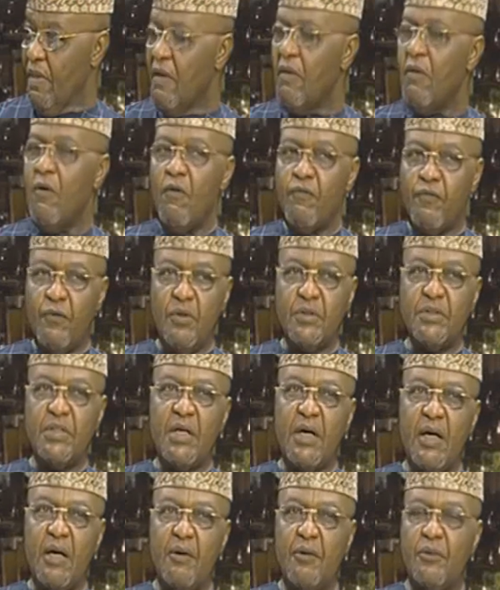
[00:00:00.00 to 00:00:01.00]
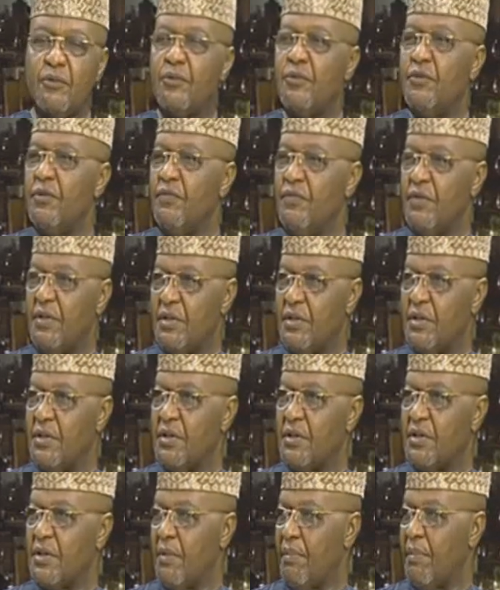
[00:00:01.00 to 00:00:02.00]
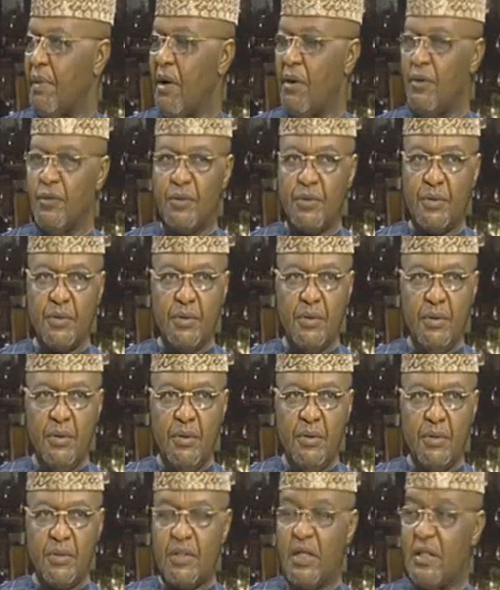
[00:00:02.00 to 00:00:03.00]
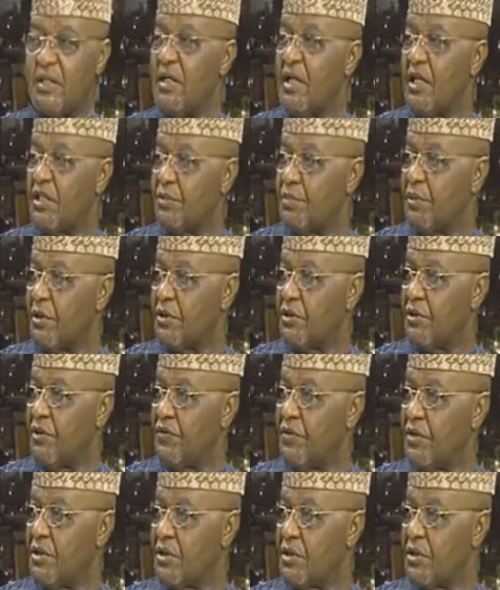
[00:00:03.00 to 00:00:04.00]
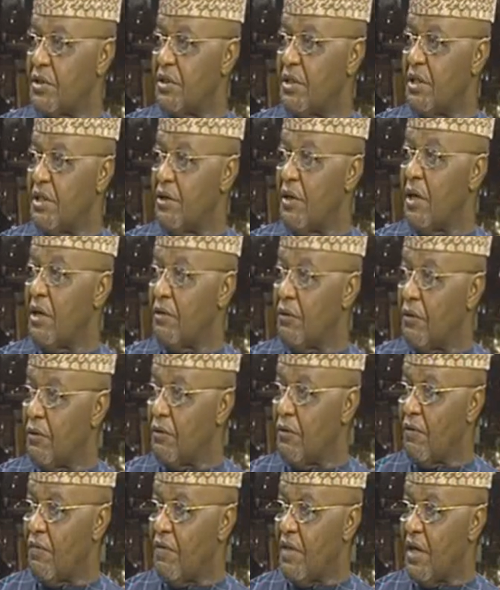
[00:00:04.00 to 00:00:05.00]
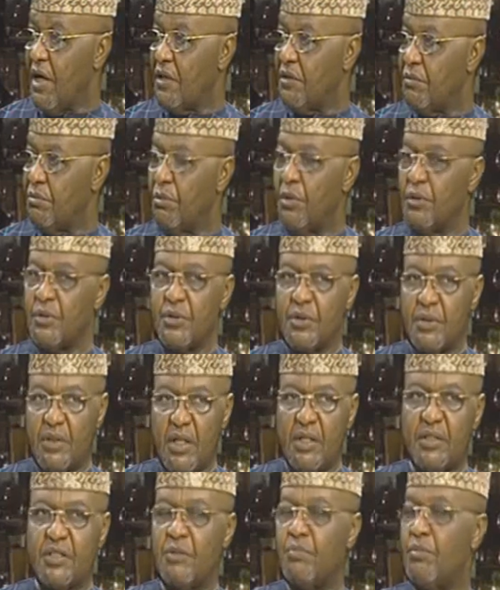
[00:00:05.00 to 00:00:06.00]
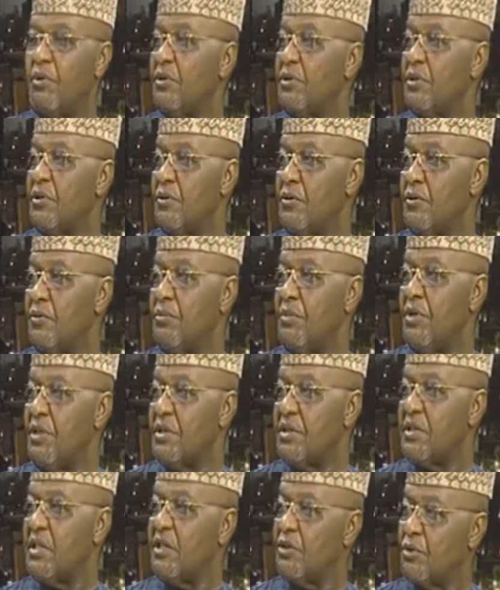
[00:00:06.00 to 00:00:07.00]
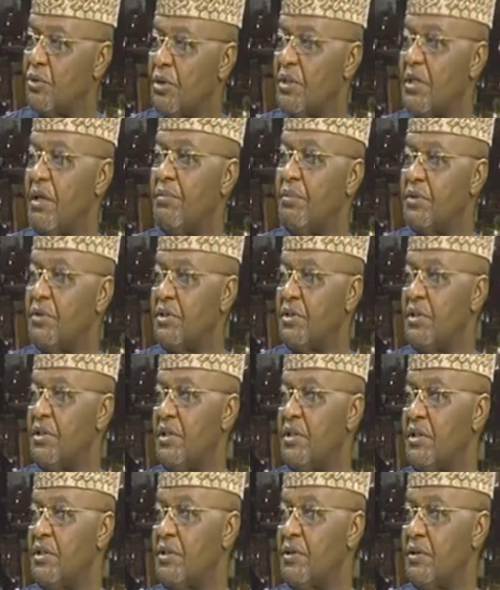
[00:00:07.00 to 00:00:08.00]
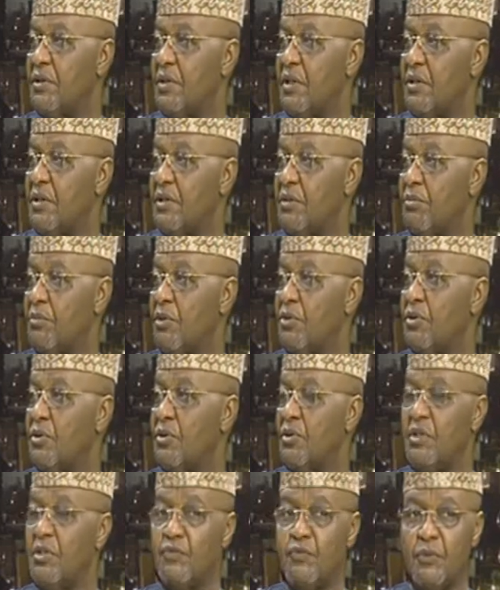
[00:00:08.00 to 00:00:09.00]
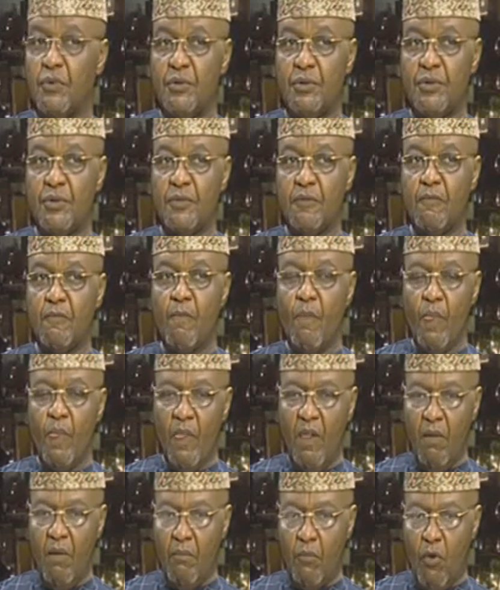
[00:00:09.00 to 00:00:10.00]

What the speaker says: Of course, there are controversies about certain aspects of his tenure and all of that, but that's the political mix. That's what happens in nature and nature, political evolution. But